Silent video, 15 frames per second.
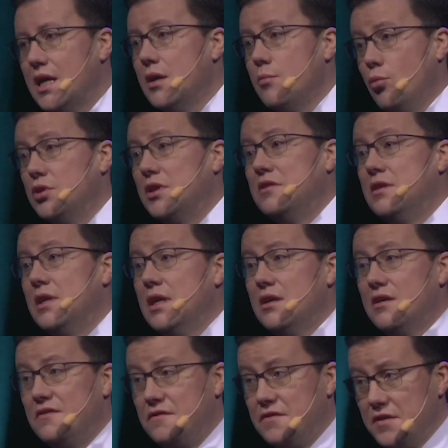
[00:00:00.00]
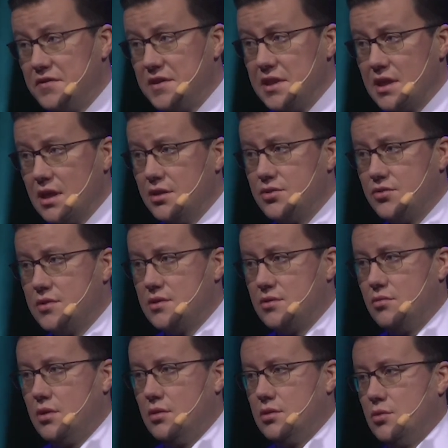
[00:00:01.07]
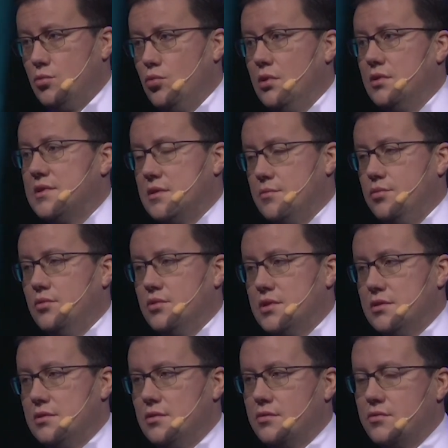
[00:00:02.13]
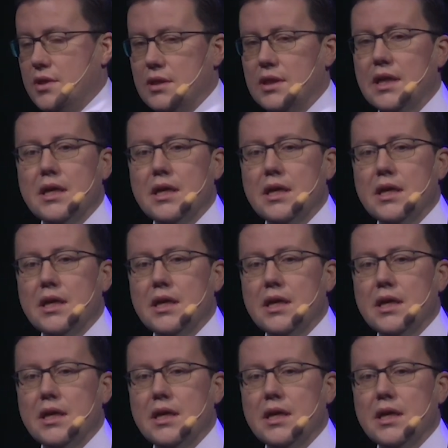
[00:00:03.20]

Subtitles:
More than 50 countries throughout the world supported Ukraine.